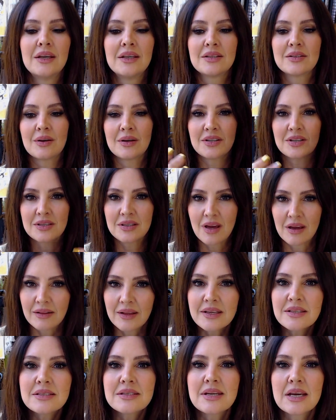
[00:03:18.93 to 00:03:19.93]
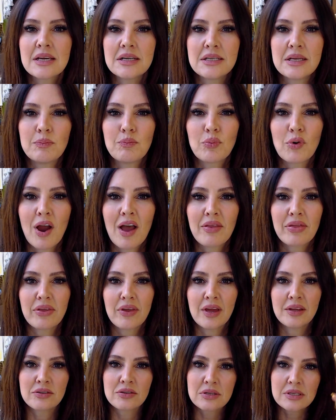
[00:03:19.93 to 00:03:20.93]
So I just thought, let's take a deep breath
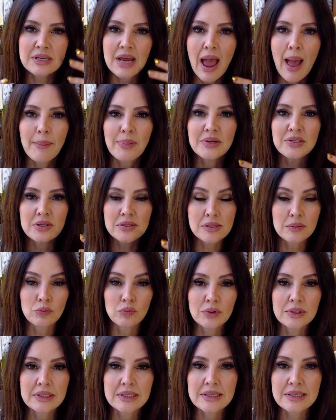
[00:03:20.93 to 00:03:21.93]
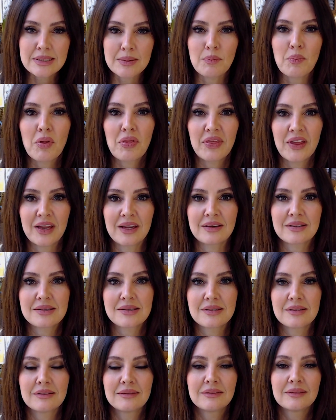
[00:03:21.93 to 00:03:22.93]
and just tap into some really simple
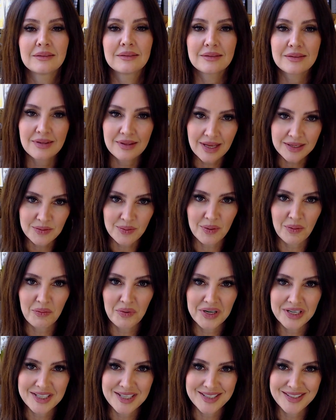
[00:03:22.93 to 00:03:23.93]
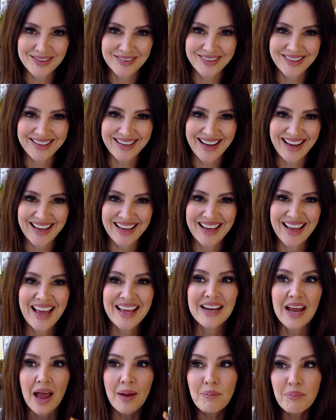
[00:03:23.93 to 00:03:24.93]
things. So that's what I wanted to do today.
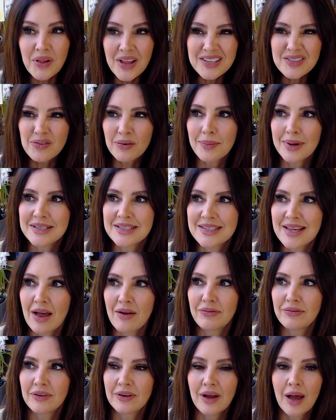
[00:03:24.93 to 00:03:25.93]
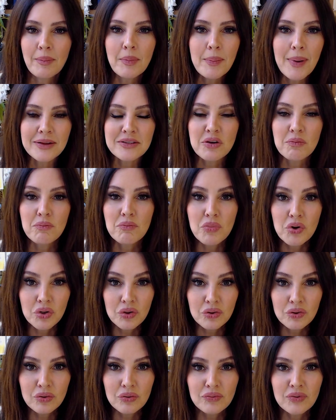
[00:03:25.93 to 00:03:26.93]
And plus for myself, I'm about to
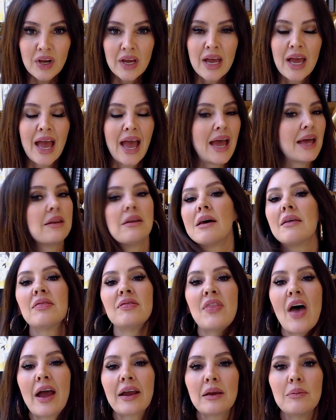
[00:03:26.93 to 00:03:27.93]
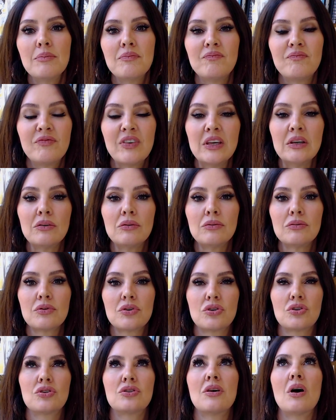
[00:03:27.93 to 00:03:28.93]
move, and that can feel
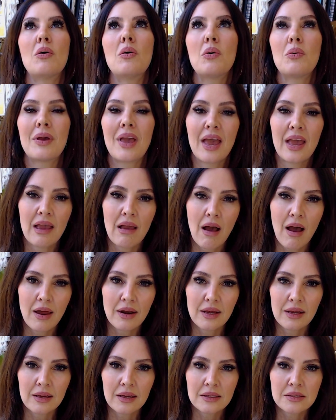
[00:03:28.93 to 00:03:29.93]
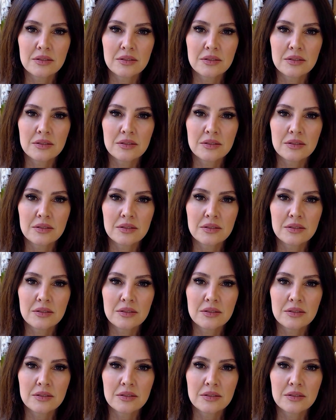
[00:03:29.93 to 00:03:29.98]
so chaotic.